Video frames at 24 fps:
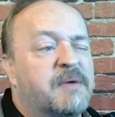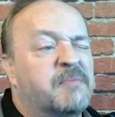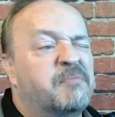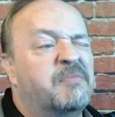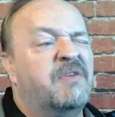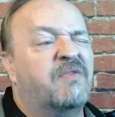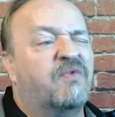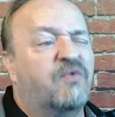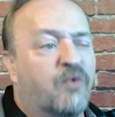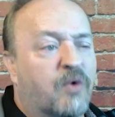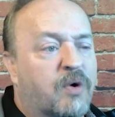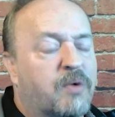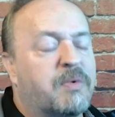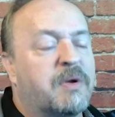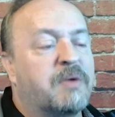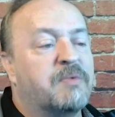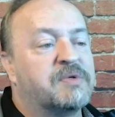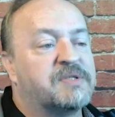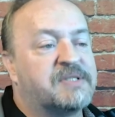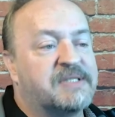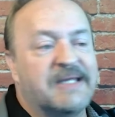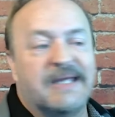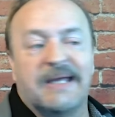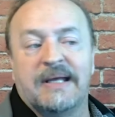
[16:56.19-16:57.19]
before we
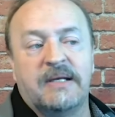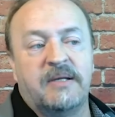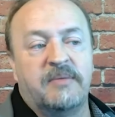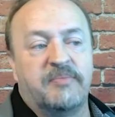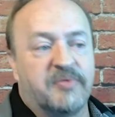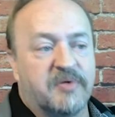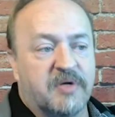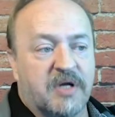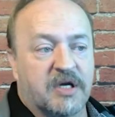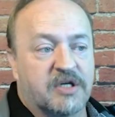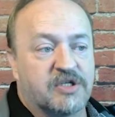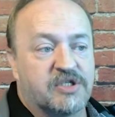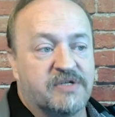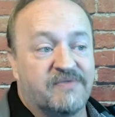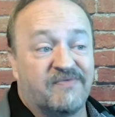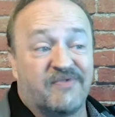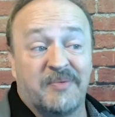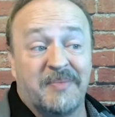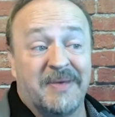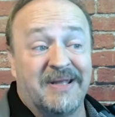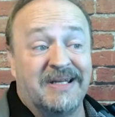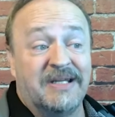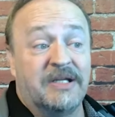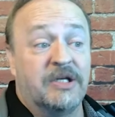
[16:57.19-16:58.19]
will see any production
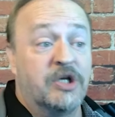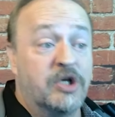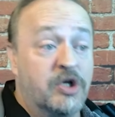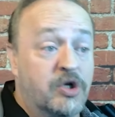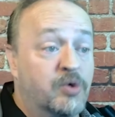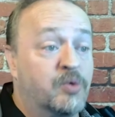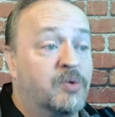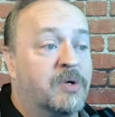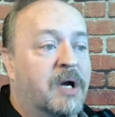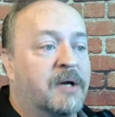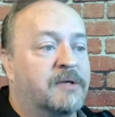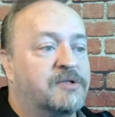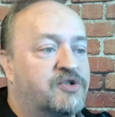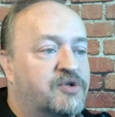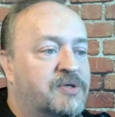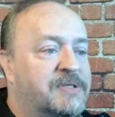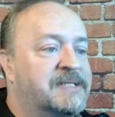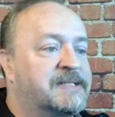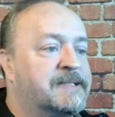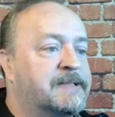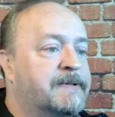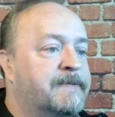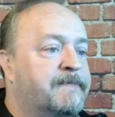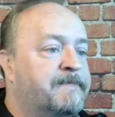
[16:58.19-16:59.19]
from any new
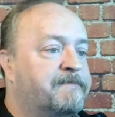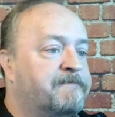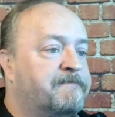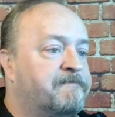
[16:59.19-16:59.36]
countries